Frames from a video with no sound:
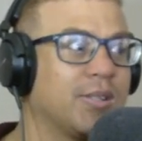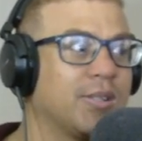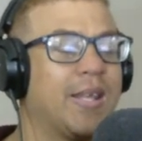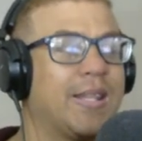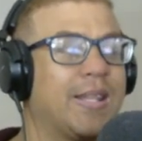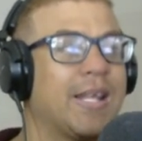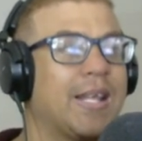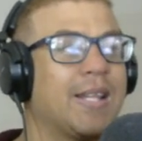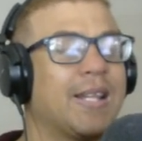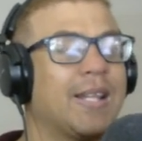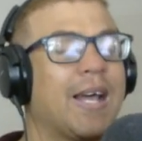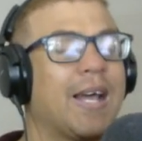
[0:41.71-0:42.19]

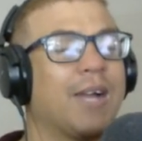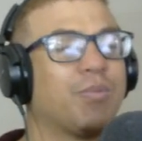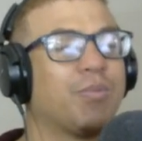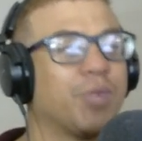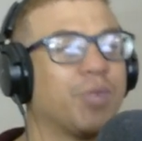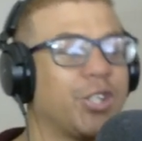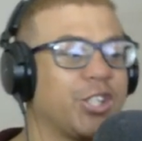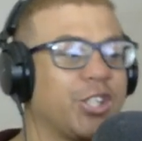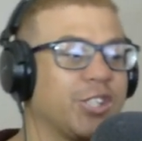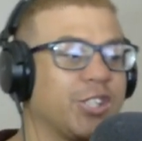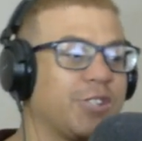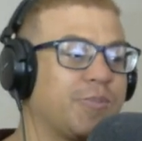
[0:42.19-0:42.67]
Then that
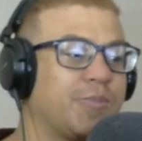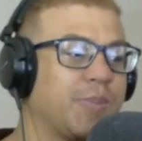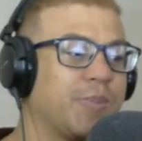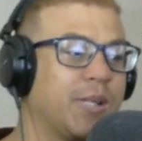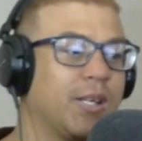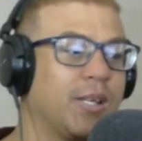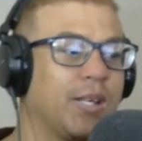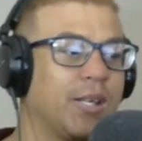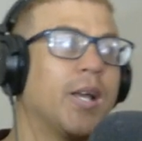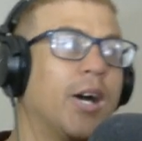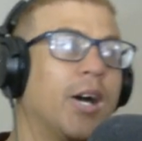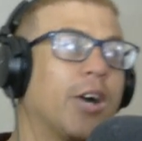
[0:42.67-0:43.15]
would just
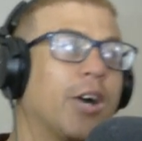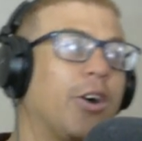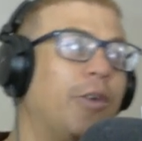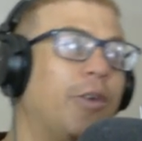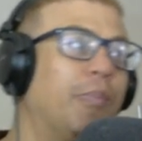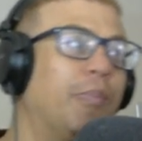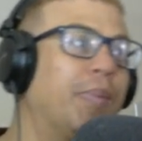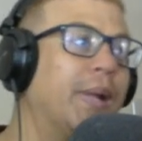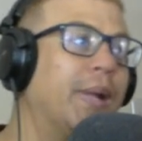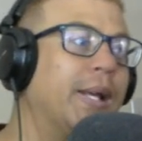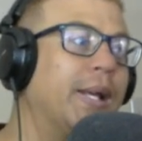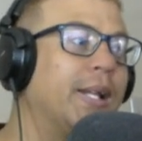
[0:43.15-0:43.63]
be a
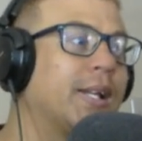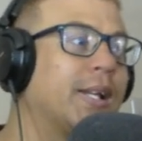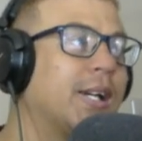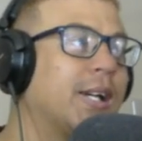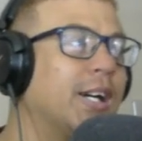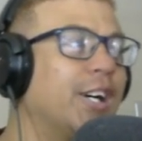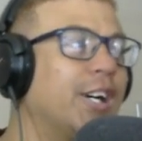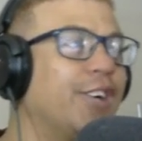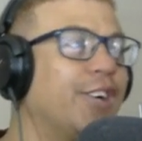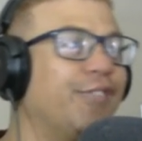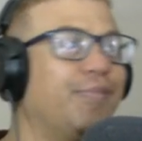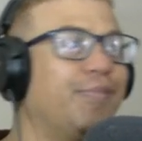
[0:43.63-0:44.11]
complete
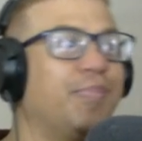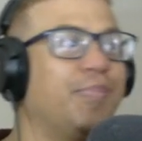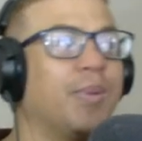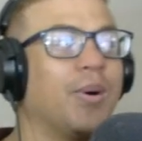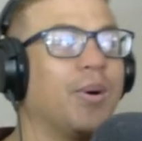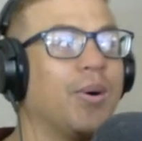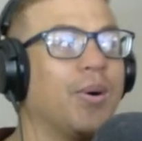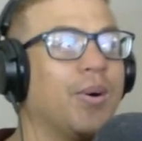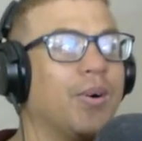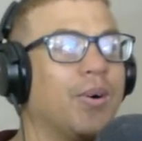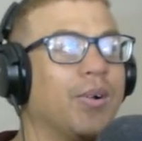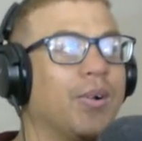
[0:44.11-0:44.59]

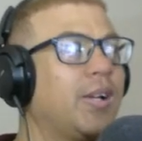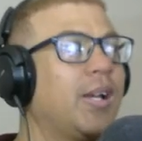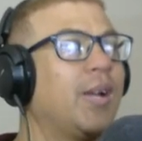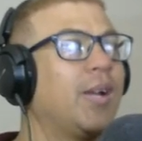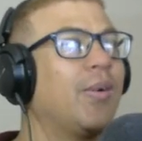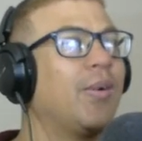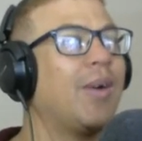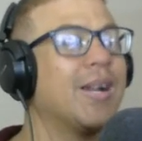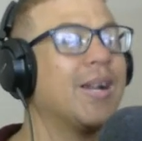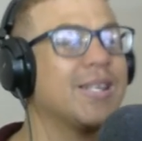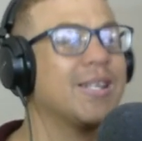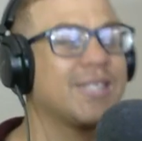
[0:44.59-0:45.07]
curveball. And
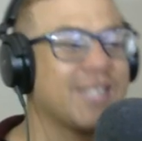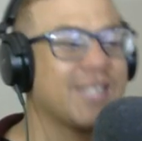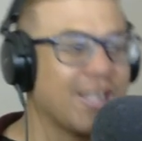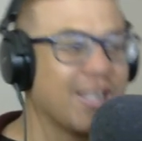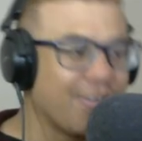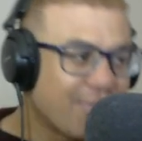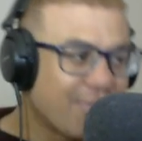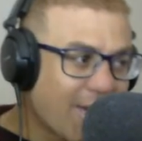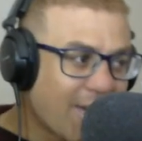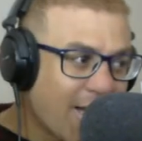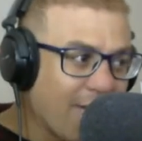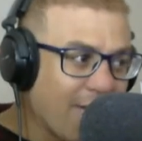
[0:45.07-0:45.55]
why does he
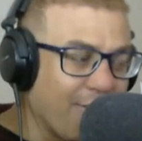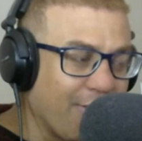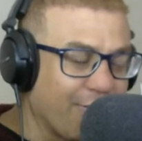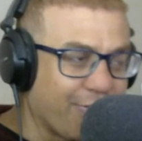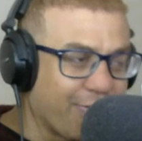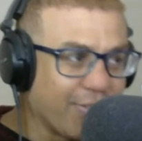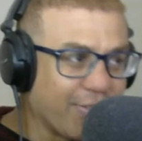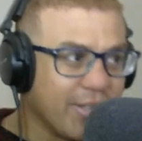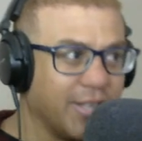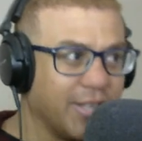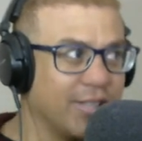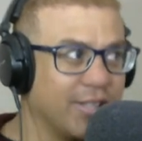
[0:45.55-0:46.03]
have
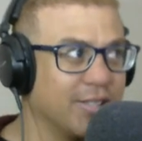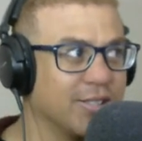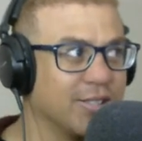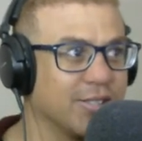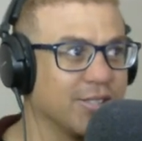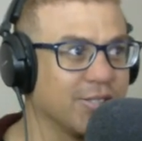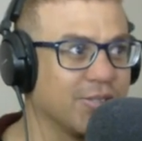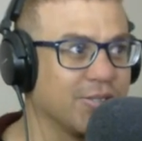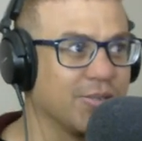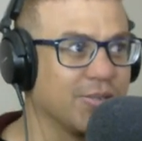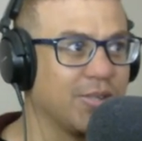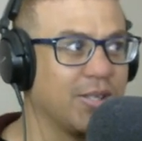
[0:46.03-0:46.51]
elf ears
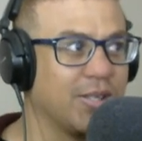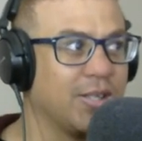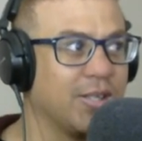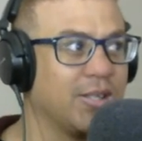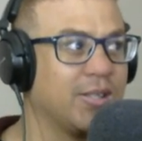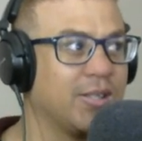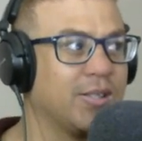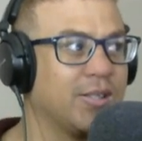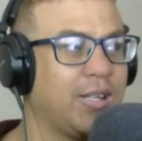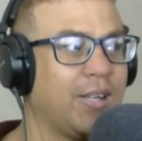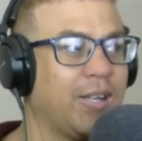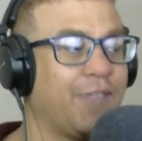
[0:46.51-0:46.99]
as
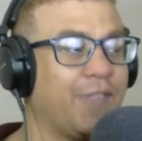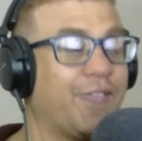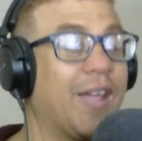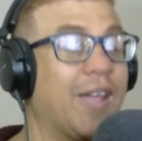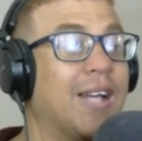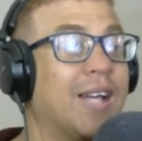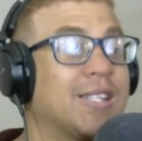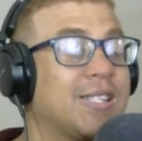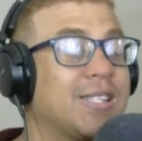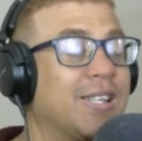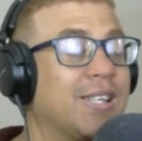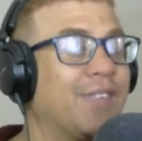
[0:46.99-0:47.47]
well? If
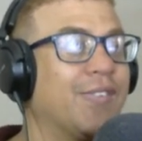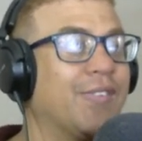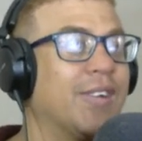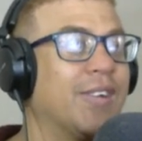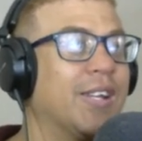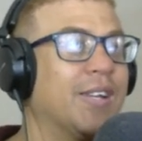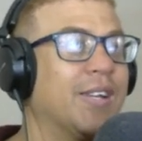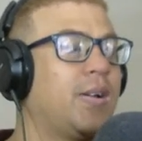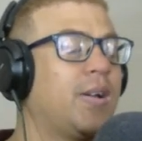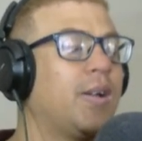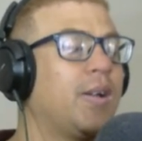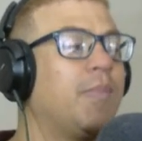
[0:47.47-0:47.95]
that's even
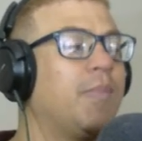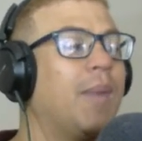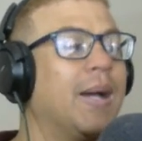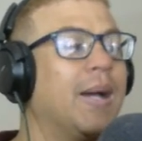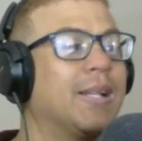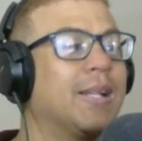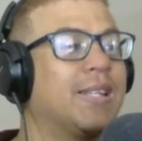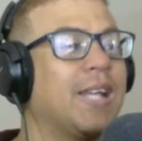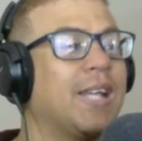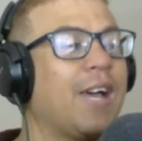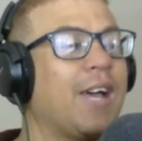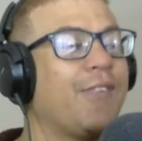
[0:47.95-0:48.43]
him. It
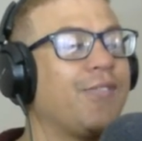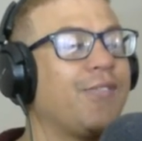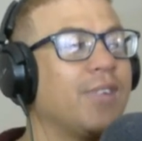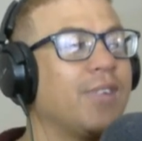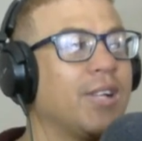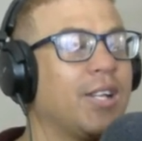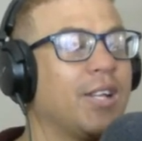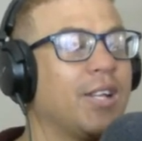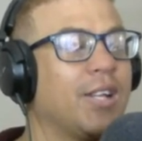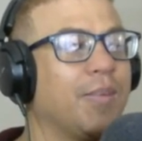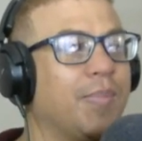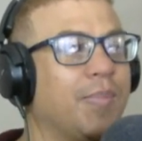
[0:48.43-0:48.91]
might
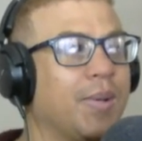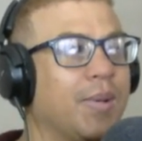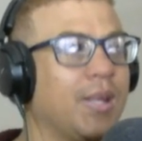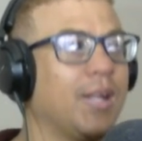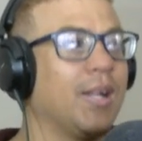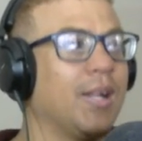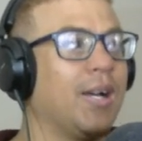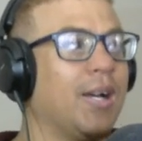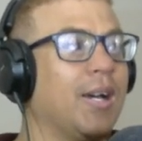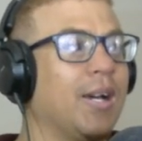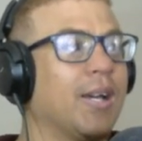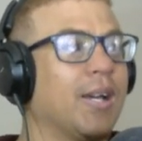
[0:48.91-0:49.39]
definitely be
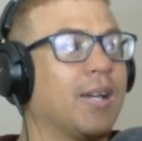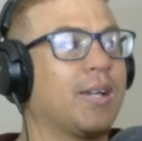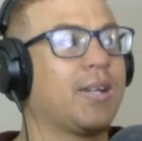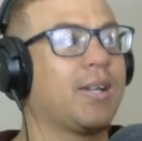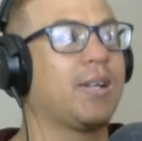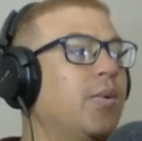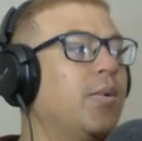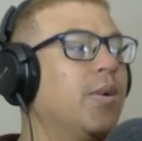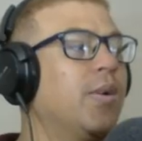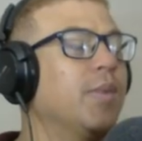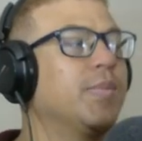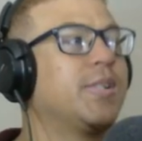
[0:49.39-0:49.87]
like...
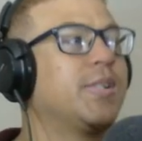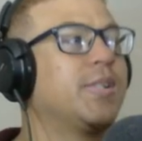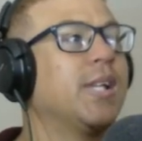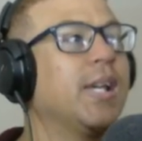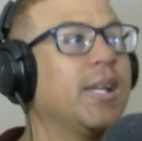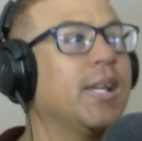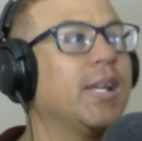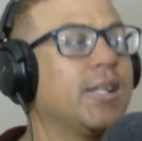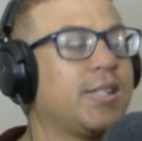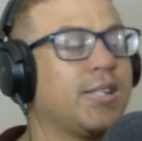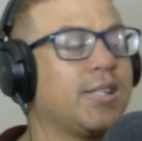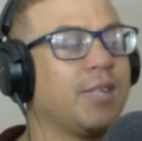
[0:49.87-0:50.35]
What I'm
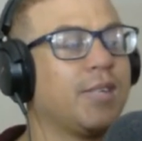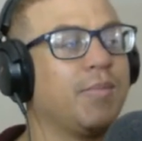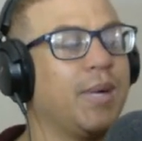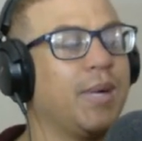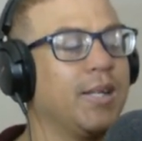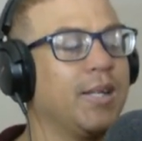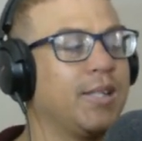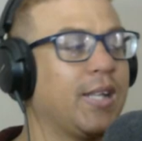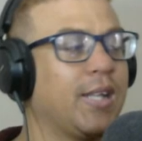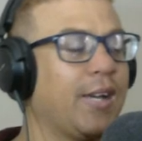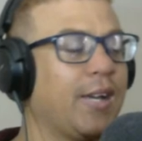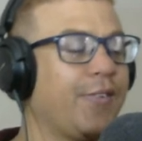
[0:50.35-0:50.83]
saying is it
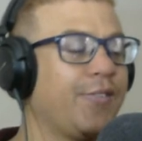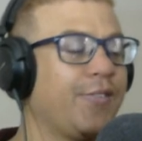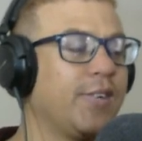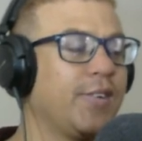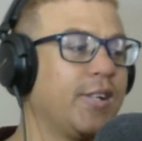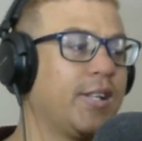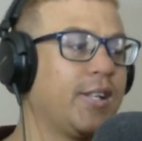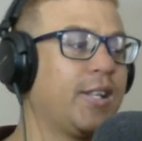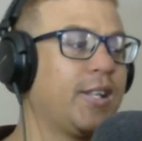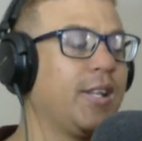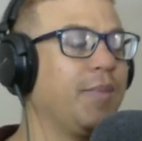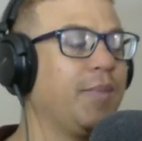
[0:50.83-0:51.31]
might
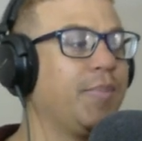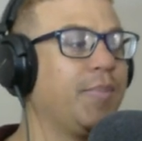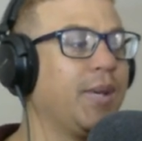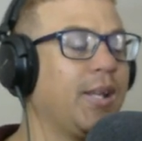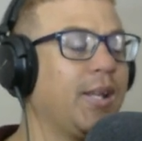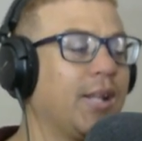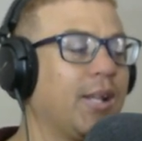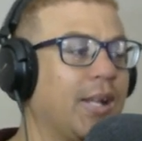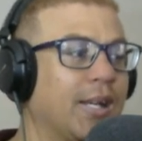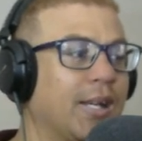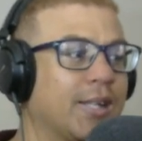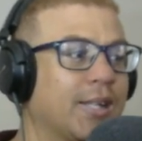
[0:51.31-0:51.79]
definitely
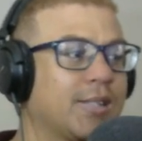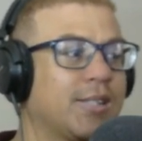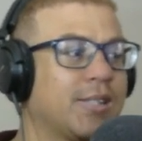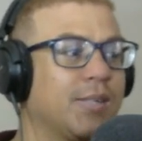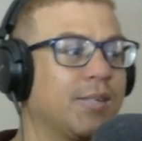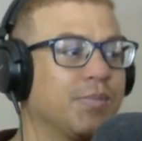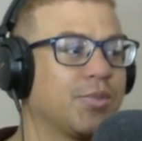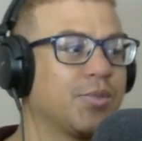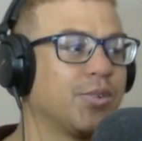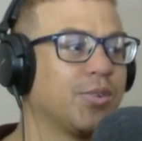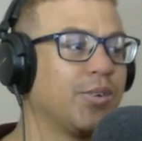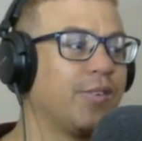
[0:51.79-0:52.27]
be like
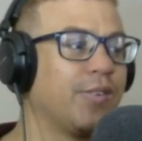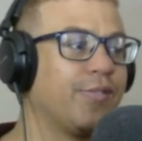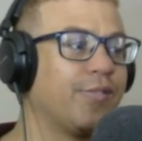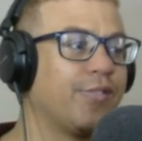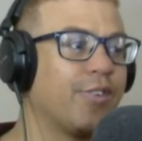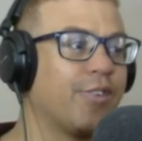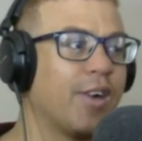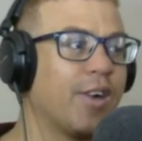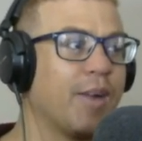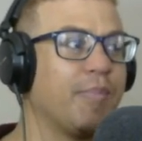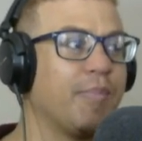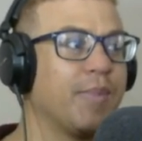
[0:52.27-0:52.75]
some sort of
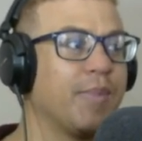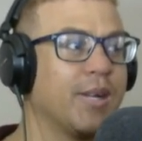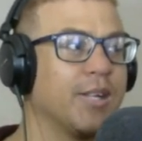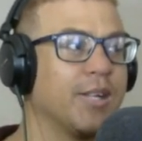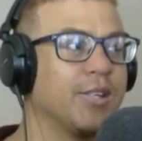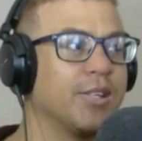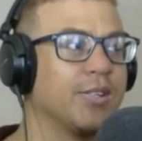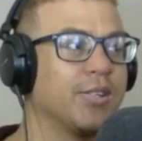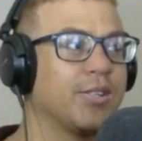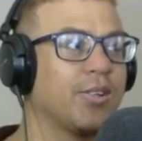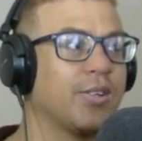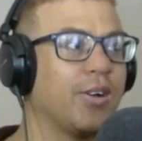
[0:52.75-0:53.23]

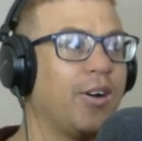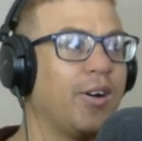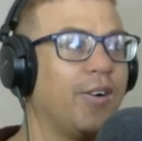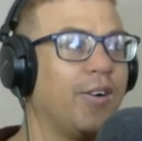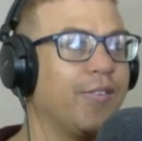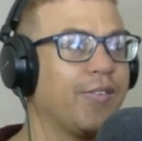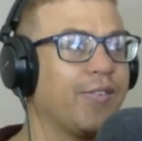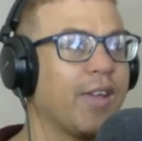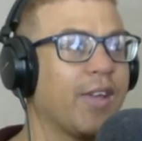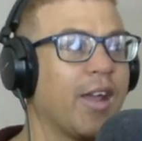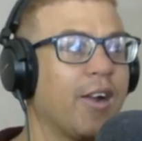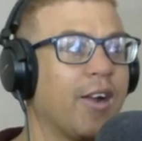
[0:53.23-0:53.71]
remnant
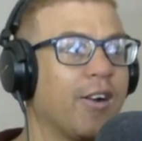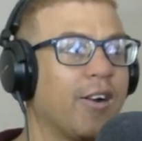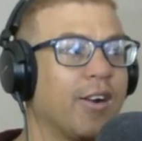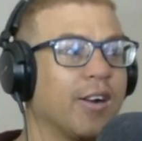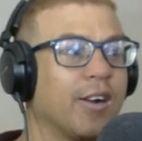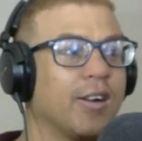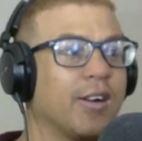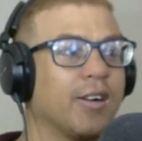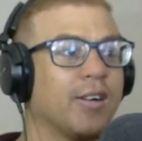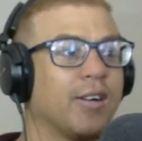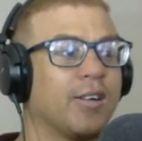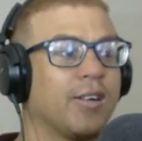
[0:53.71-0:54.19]
of
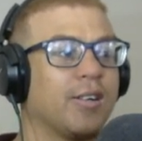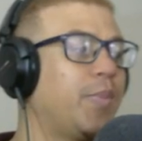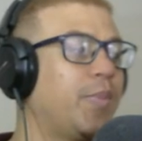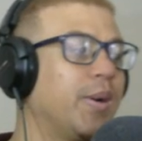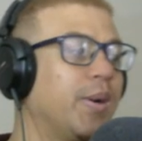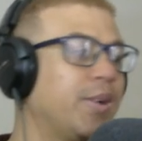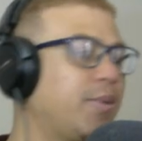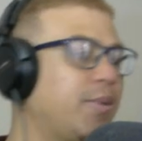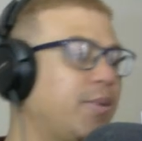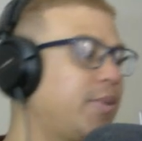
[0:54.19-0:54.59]
Eren. But,